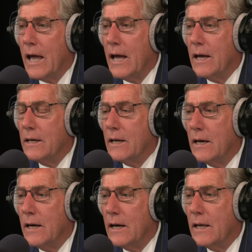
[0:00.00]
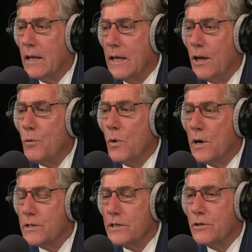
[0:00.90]
And uh, he
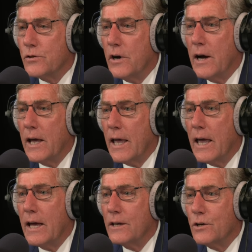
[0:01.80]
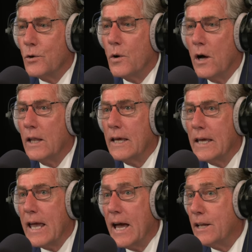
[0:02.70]
wants to try and do all
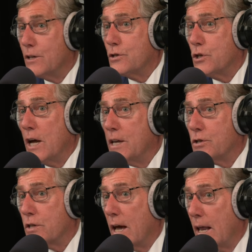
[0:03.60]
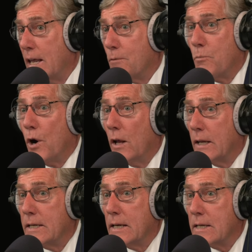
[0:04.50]
he can to change that in
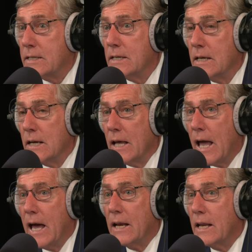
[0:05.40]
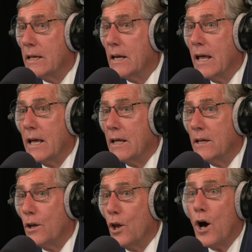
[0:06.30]
politics and in,
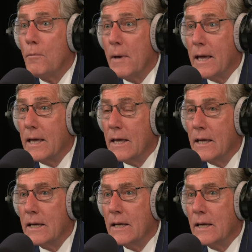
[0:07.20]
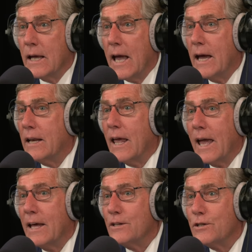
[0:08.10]
in lawmaking and,
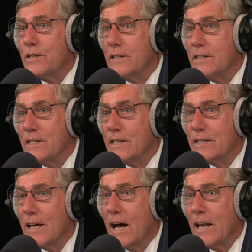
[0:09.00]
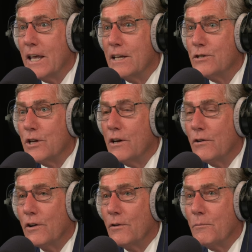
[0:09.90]
and just in society in
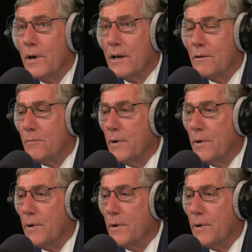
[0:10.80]
general. But, yeah.